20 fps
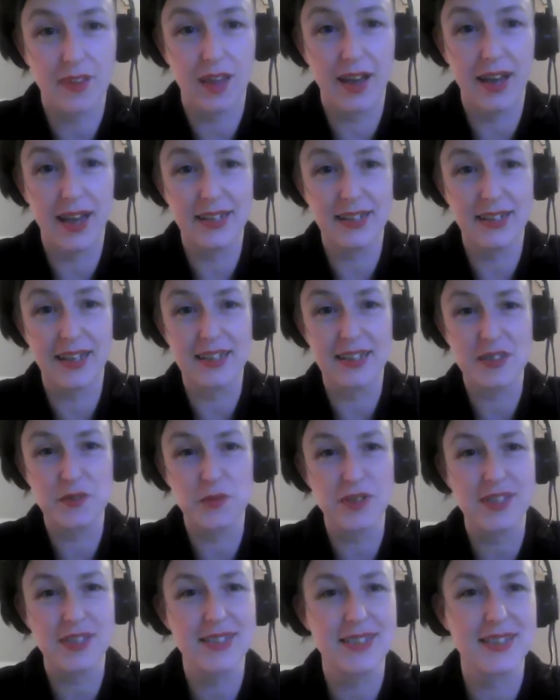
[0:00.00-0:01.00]
And it's
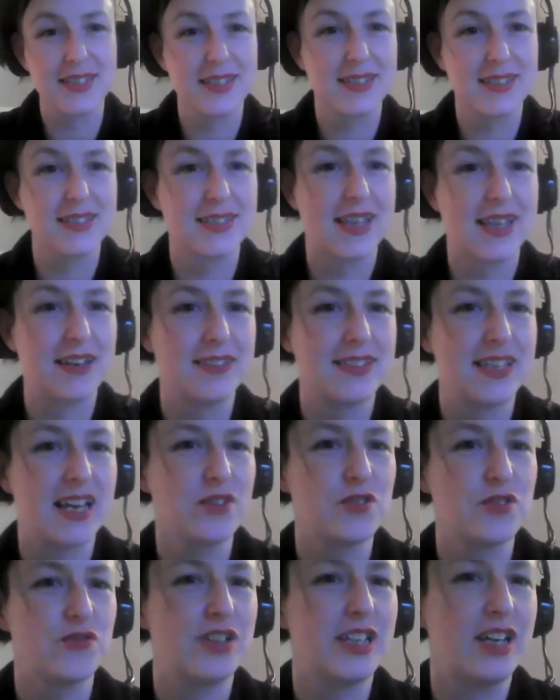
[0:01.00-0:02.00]
one of these things that
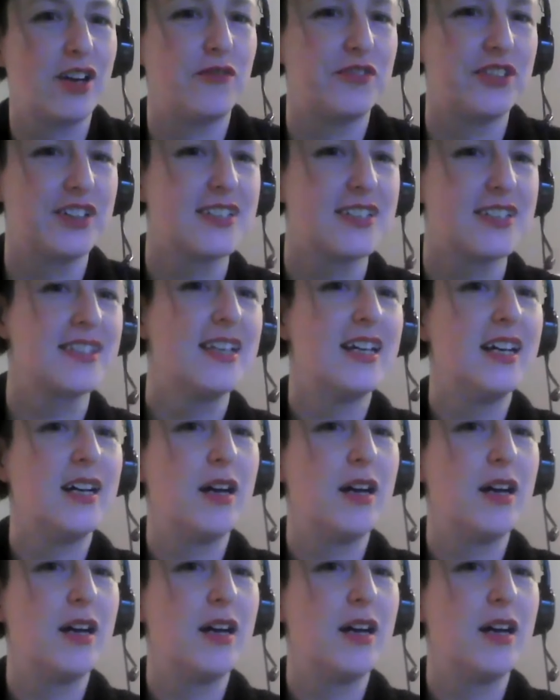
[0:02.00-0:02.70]
sounds really obvious,